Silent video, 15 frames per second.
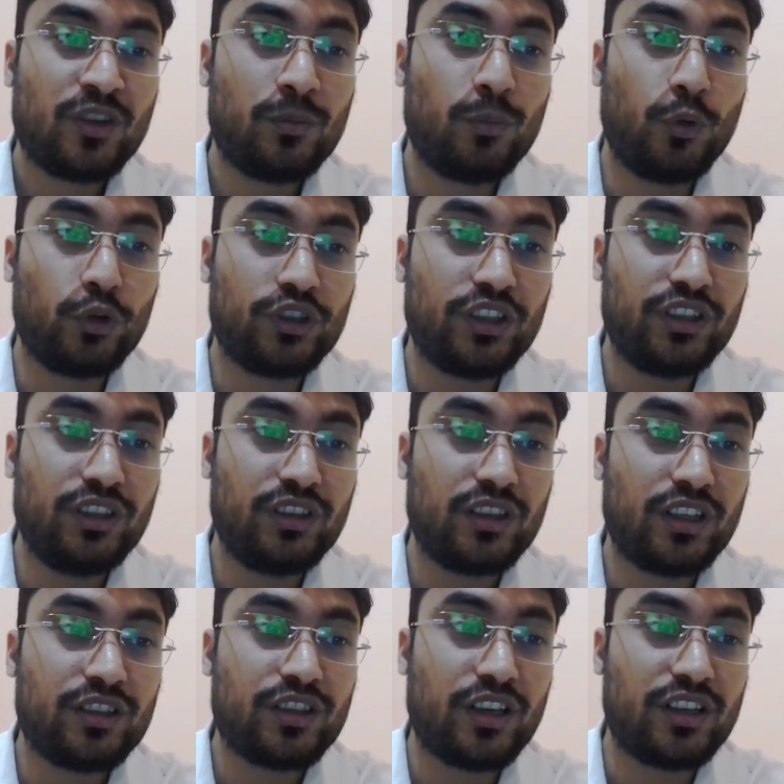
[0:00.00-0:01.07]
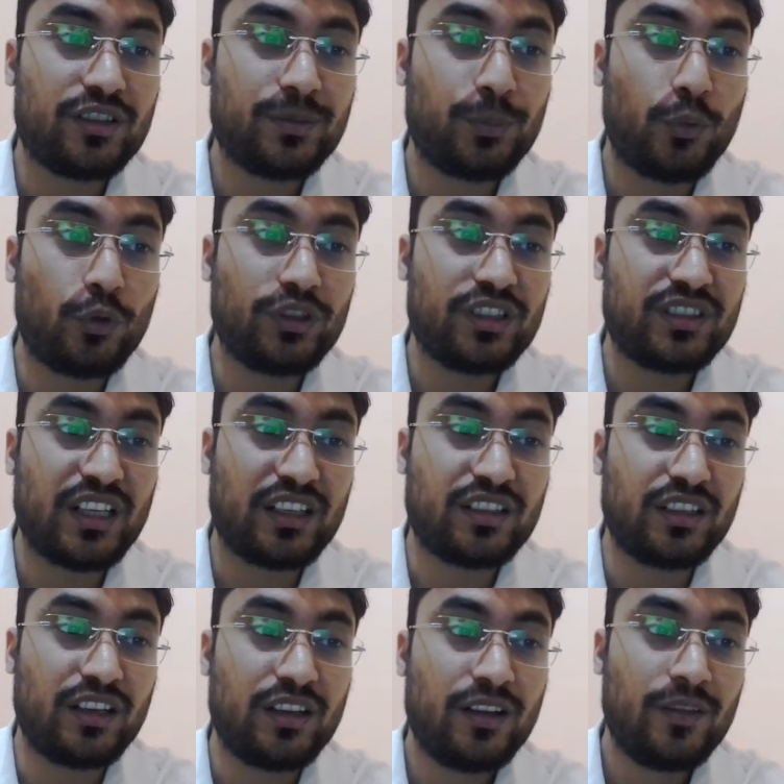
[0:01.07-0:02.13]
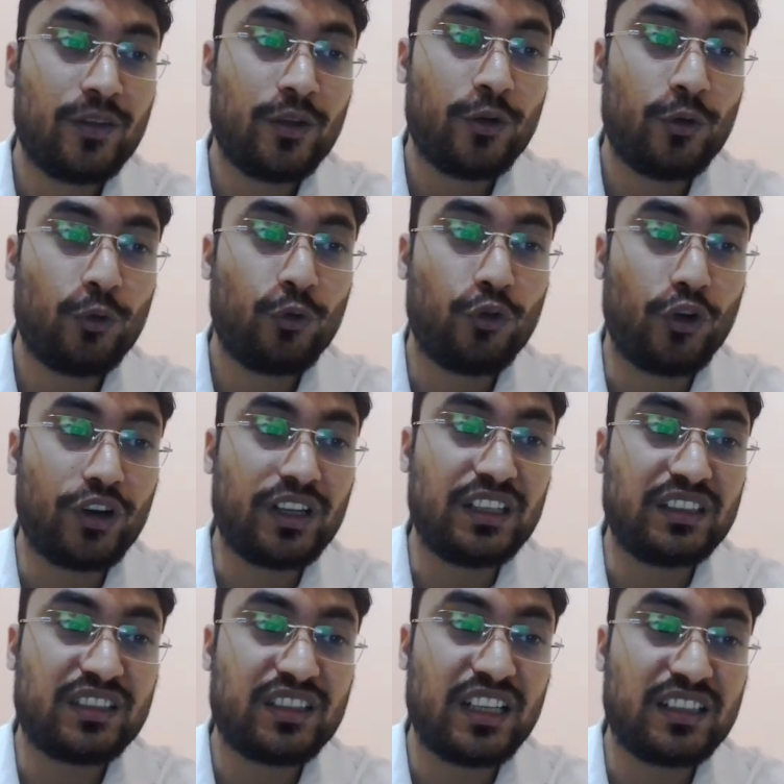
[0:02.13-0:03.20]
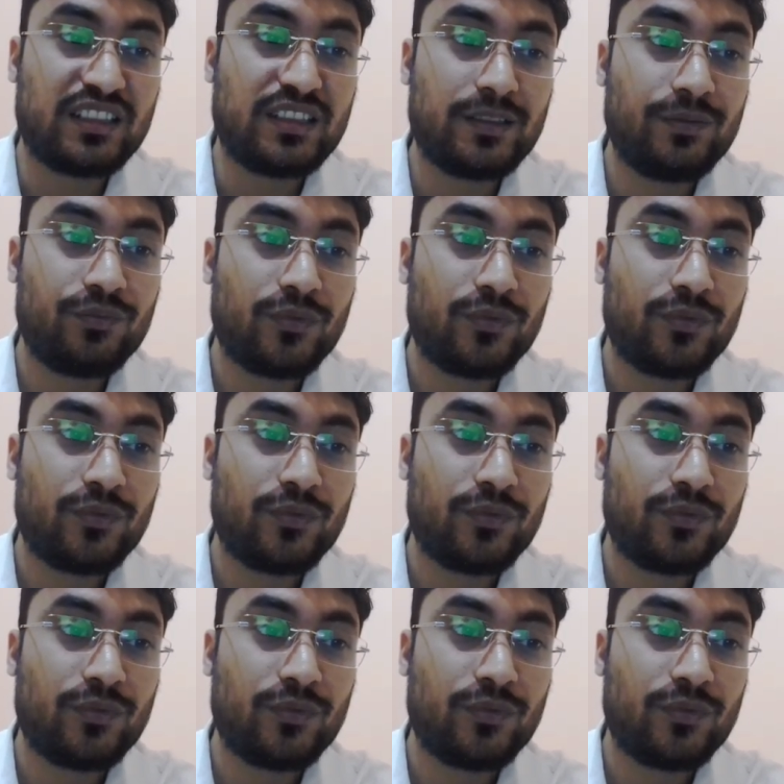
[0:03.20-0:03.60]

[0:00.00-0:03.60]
both in the transport sector, for instance,